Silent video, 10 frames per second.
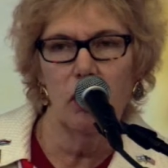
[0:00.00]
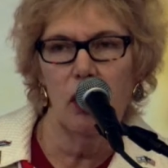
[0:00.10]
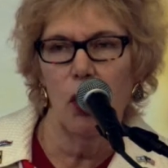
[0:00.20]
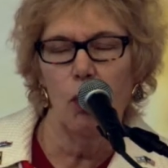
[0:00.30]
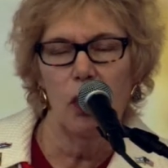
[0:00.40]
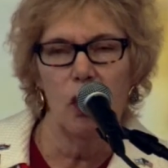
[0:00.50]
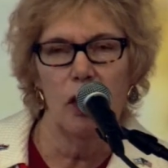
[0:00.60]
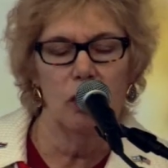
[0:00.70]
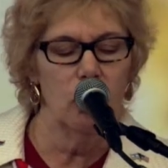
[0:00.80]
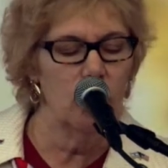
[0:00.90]
You know, when you
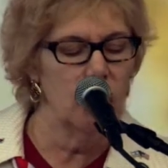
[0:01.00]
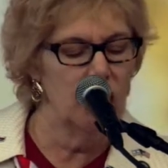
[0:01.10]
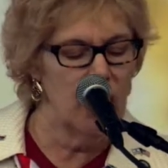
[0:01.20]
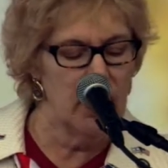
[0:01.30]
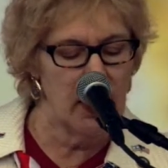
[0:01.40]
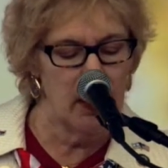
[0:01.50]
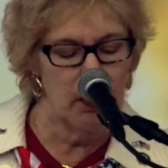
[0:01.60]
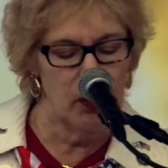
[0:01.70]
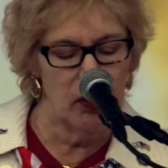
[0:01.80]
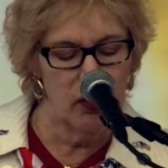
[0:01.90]
had to learn the state
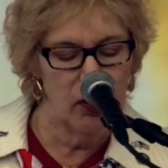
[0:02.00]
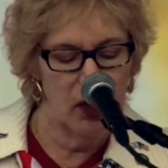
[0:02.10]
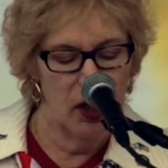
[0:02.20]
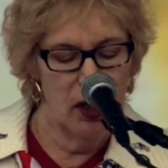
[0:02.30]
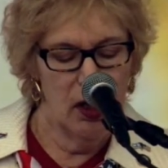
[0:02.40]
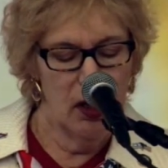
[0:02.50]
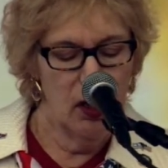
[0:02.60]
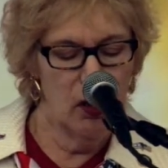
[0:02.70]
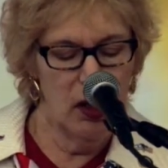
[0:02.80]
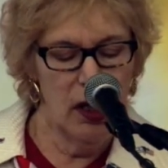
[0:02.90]
capitals,
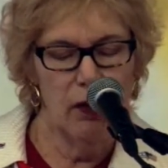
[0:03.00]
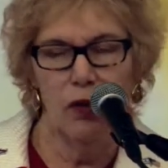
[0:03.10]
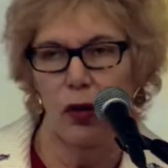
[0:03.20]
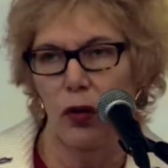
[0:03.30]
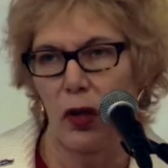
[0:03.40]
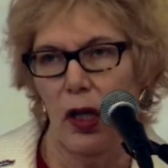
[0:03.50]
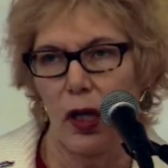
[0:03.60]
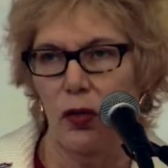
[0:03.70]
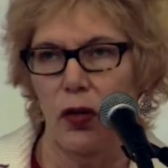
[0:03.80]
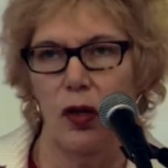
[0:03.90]
you didn't have to learn
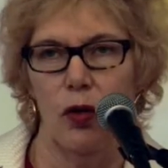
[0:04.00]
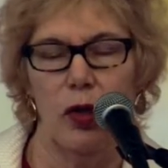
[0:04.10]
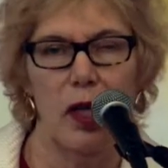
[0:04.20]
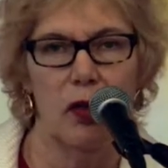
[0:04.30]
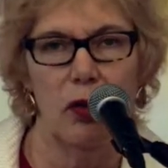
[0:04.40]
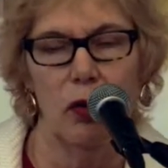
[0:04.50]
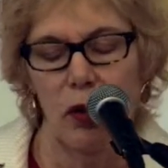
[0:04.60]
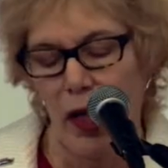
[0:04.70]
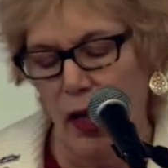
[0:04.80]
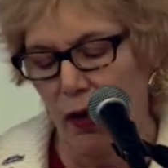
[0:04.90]
100, you only had to
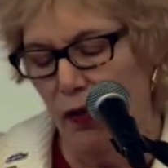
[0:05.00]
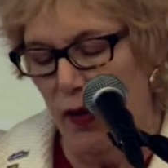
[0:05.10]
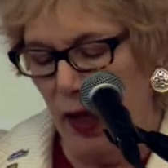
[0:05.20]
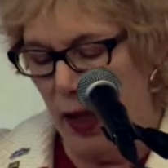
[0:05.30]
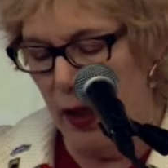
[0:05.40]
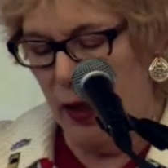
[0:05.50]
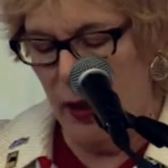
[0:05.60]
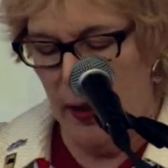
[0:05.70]
learn half of that.